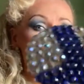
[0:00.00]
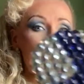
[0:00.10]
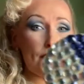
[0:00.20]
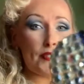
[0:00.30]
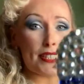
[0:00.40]

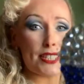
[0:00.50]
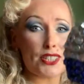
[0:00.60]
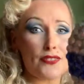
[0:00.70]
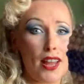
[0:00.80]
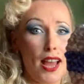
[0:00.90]
A
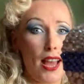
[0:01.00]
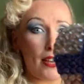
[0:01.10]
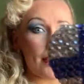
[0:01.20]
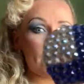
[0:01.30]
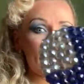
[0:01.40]
Finnish
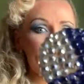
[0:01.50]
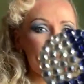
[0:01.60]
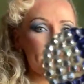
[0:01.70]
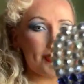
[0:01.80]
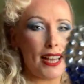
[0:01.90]
flag
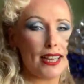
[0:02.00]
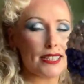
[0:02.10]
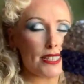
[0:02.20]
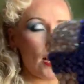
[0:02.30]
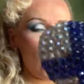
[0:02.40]

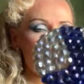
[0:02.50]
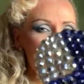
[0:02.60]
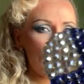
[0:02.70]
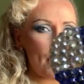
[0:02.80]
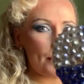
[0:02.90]
and a heart
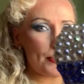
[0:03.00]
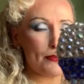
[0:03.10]
shape.